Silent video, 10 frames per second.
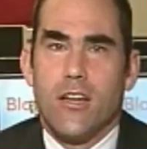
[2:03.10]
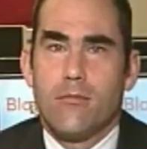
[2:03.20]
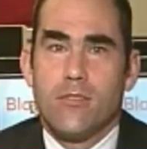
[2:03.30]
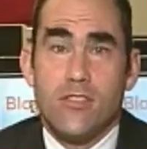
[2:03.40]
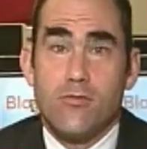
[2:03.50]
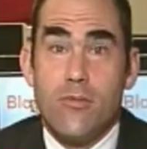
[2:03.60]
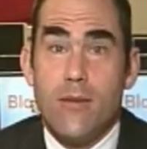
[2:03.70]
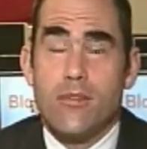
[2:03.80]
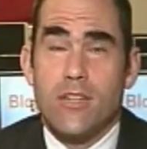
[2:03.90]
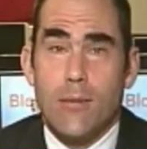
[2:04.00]
Um, just
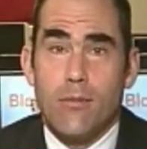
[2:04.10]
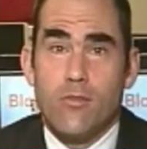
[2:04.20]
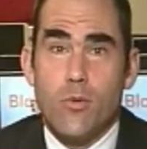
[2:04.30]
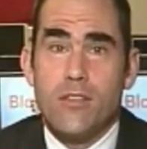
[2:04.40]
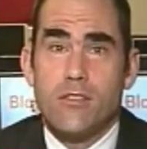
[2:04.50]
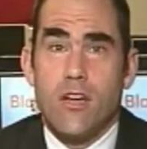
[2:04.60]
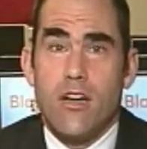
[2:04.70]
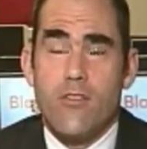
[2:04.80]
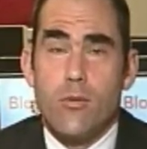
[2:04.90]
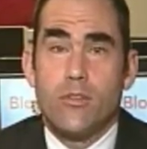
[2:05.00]
remember a couple of weeks ago,
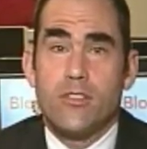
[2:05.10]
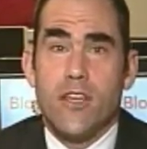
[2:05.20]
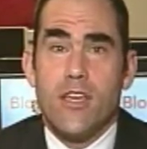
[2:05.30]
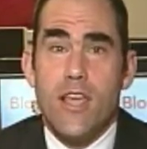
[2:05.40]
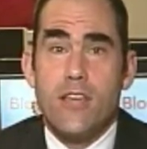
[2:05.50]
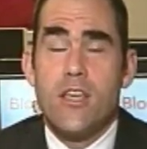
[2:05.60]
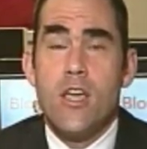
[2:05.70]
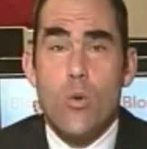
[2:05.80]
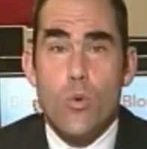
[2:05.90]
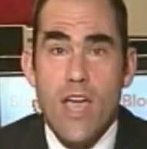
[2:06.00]
everyone was saying, yes,
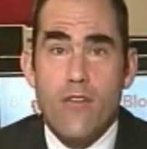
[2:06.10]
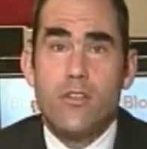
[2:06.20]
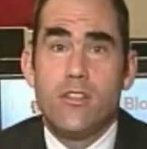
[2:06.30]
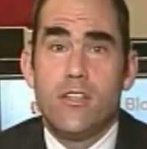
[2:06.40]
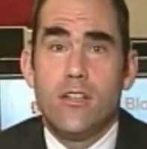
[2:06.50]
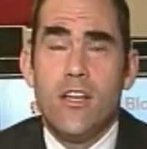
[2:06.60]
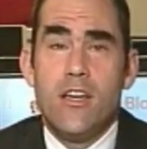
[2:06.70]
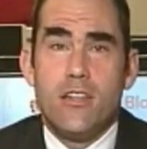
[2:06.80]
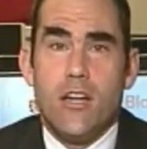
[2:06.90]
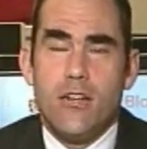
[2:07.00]
we have a deal.
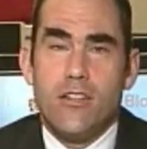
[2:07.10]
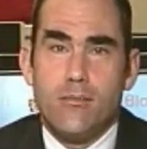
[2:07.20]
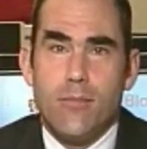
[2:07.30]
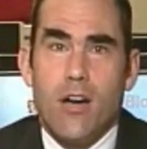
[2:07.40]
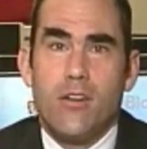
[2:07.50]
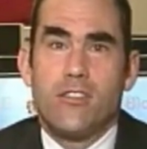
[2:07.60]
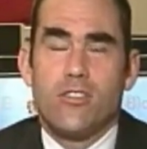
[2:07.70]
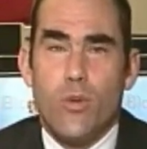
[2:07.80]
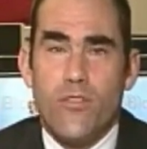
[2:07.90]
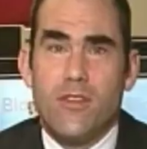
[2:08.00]
Now it's about a
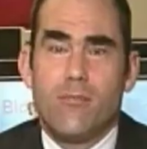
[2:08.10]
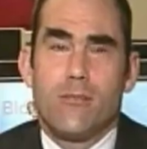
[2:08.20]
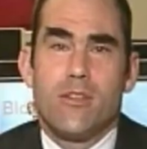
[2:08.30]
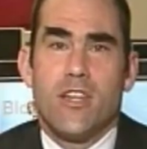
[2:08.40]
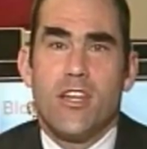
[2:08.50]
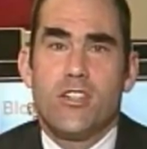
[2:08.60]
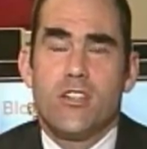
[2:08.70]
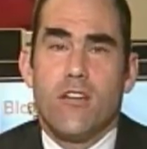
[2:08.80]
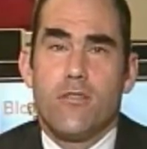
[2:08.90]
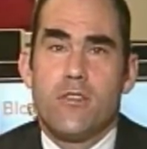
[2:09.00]
swift implementation
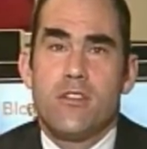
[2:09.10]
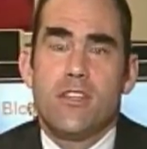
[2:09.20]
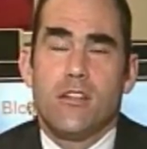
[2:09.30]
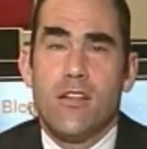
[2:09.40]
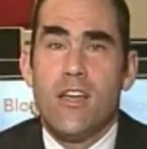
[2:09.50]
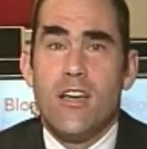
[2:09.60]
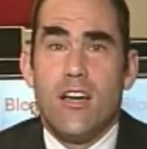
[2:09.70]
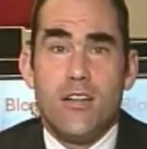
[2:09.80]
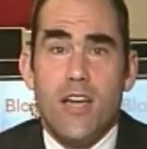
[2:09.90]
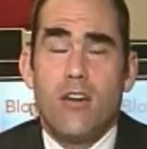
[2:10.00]
of the deal.
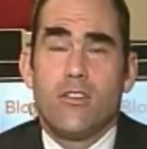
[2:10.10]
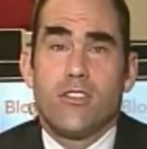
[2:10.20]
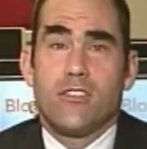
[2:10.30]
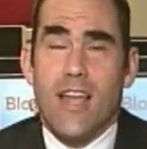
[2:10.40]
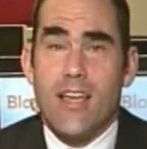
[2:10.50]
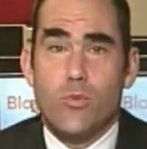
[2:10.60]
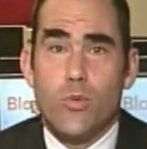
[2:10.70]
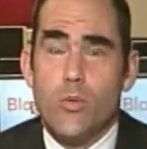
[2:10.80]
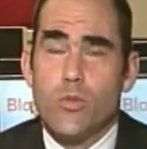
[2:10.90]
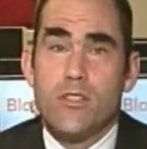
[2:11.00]
Uh, now, just last
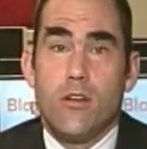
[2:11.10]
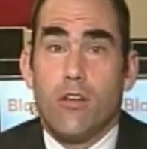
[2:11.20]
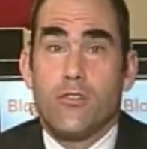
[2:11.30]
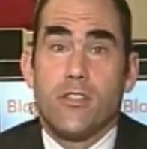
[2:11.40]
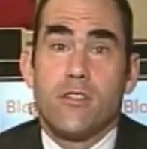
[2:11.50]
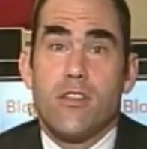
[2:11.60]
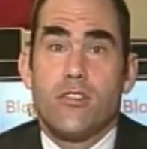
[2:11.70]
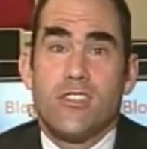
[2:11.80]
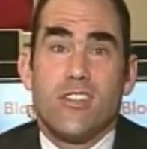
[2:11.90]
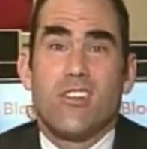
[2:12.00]
week, we see all of a sudden there
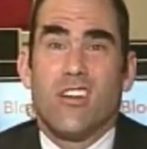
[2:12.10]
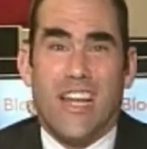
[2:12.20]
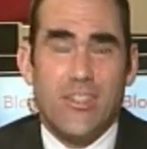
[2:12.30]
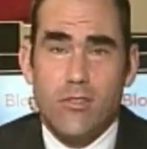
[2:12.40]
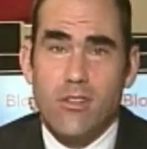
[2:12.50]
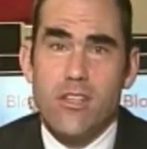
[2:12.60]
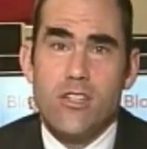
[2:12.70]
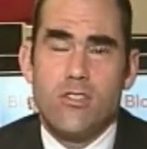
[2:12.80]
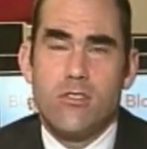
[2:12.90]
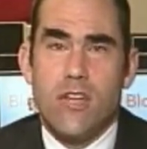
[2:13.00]
is a collateral
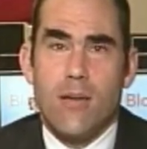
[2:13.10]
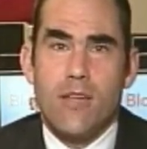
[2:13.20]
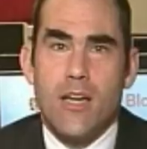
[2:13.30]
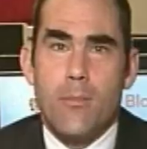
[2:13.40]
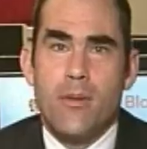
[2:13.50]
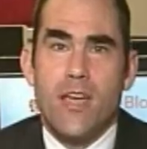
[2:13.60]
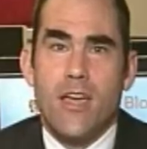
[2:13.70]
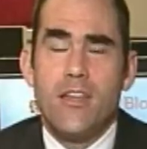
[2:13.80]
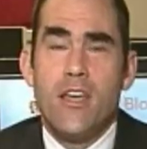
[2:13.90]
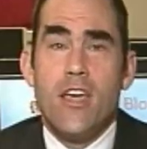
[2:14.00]
issue coming up
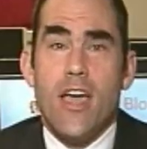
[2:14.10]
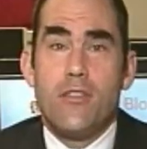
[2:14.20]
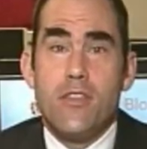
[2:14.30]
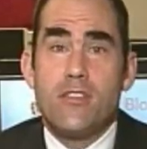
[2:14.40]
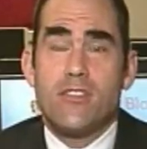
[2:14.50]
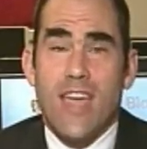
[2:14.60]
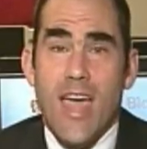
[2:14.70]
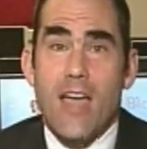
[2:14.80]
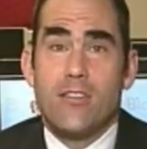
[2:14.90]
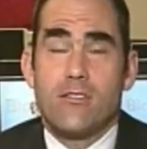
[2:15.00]
again. And this
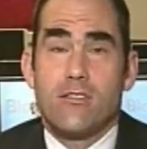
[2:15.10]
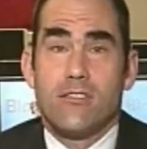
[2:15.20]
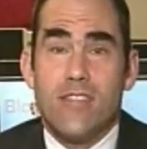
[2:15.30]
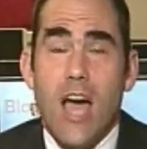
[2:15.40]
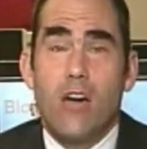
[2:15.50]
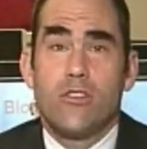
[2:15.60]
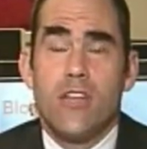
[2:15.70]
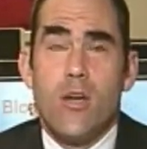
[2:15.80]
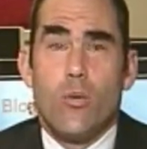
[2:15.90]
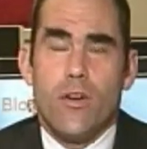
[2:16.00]
casts doubt
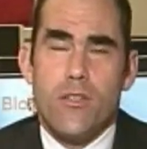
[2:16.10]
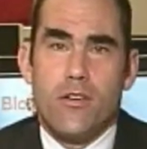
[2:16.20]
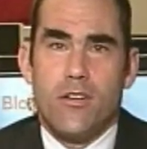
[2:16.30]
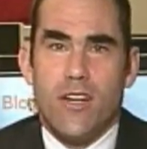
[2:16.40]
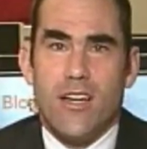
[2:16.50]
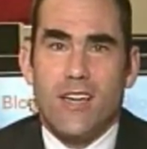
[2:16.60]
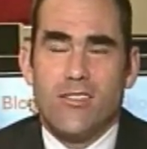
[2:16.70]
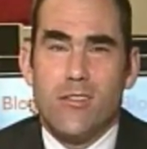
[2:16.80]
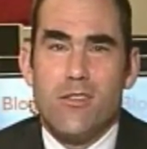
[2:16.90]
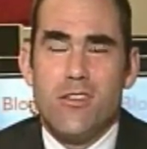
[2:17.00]
whether uh,
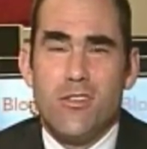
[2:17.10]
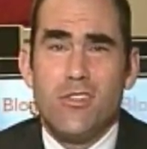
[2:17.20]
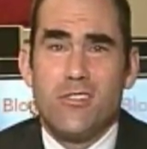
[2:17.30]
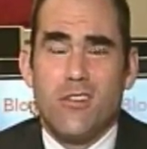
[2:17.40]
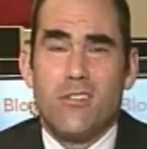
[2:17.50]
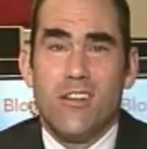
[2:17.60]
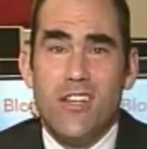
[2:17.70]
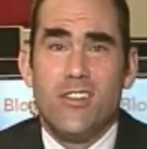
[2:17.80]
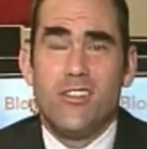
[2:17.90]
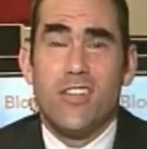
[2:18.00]
actually the Eurozone
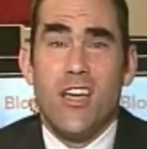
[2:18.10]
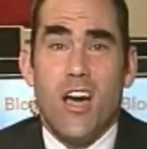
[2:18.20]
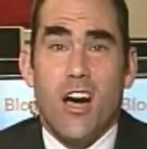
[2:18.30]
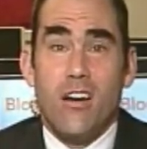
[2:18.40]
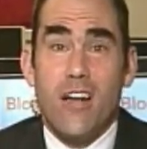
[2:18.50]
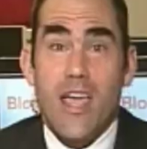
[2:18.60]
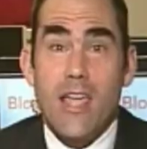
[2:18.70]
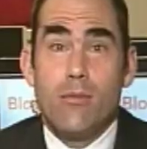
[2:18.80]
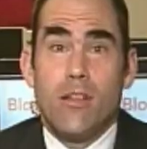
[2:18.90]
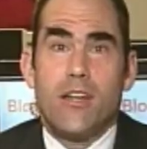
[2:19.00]
leaders are
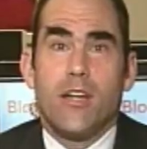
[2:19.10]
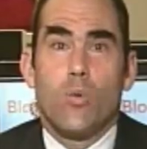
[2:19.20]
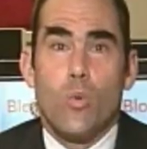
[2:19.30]
able and are